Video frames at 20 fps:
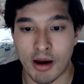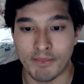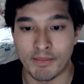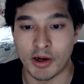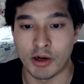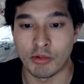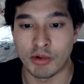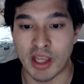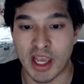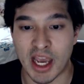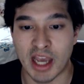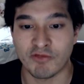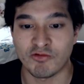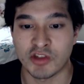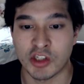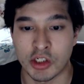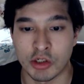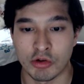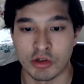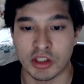but we have
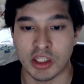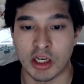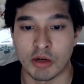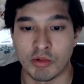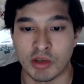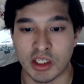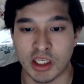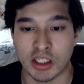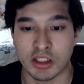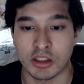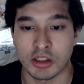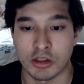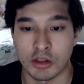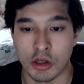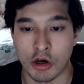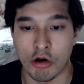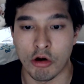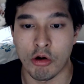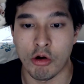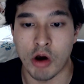to it that we get to
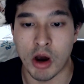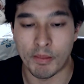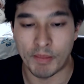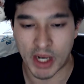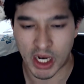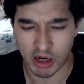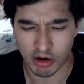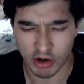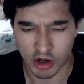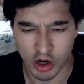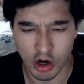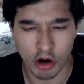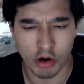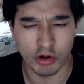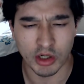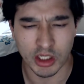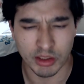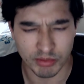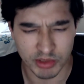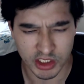know about Ho
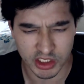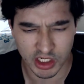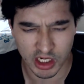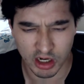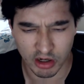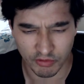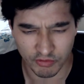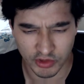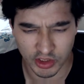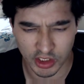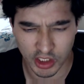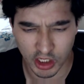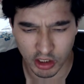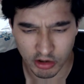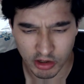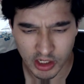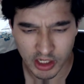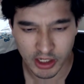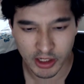himself, you know?